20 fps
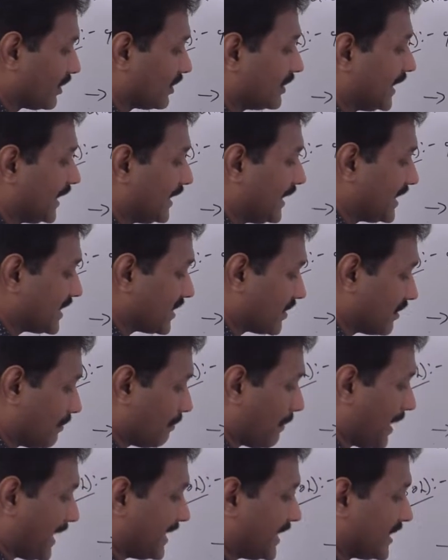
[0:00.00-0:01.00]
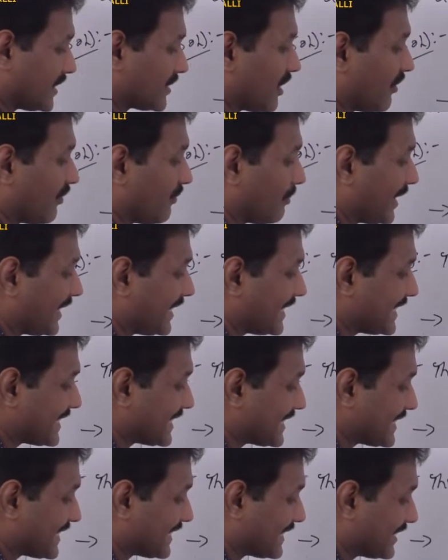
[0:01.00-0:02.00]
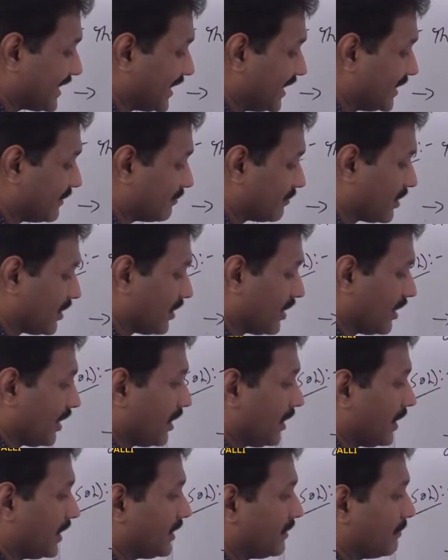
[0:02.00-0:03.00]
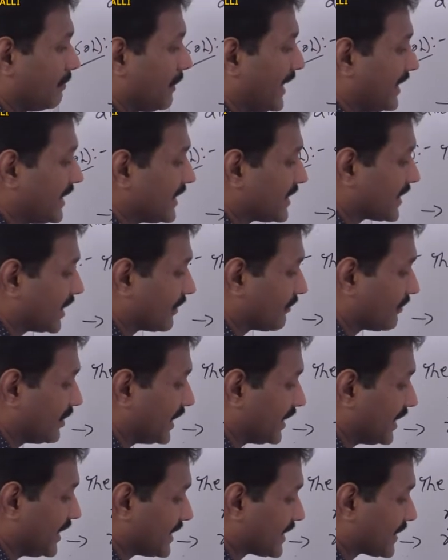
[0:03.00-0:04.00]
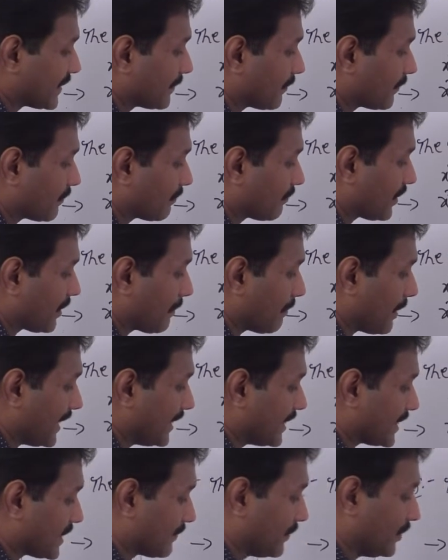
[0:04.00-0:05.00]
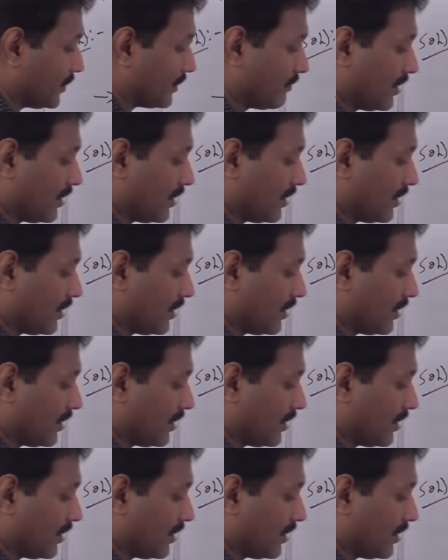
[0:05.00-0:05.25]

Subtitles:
That is minus of minus 3 minus f. That is minus 4.